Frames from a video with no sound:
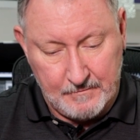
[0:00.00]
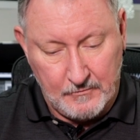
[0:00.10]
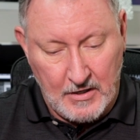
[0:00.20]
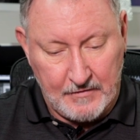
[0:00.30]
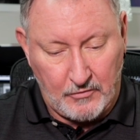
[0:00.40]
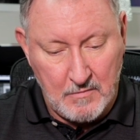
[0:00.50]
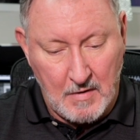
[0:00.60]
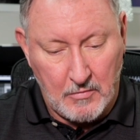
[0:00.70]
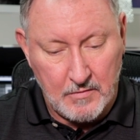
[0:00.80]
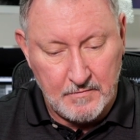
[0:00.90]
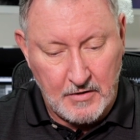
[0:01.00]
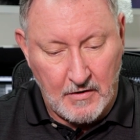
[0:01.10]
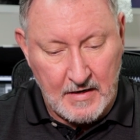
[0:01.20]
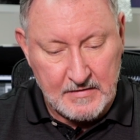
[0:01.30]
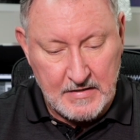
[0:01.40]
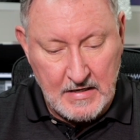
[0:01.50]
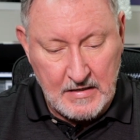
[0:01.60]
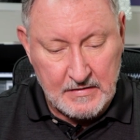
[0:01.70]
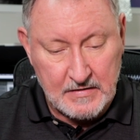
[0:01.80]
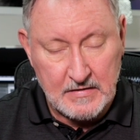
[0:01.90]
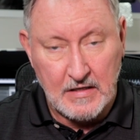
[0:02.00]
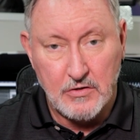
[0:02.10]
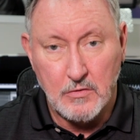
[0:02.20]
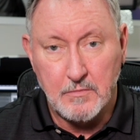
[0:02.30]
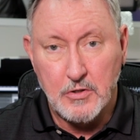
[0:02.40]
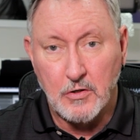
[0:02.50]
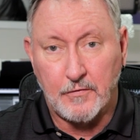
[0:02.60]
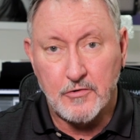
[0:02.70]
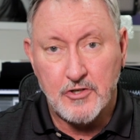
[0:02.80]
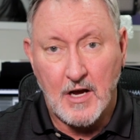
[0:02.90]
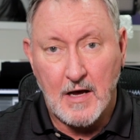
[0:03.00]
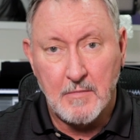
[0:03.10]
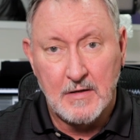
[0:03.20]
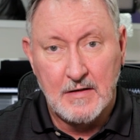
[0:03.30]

we have to remember they're antiques. They do a beautiful job.